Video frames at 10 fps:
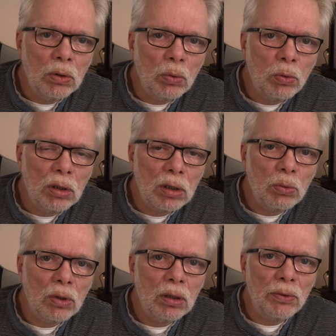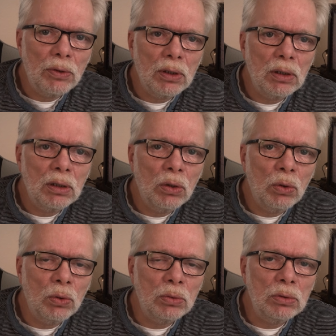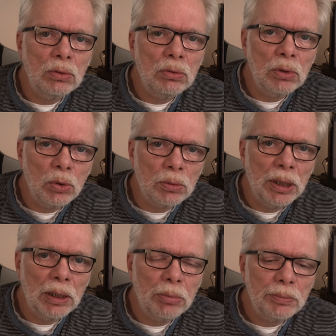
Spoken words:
work around their own roadmap.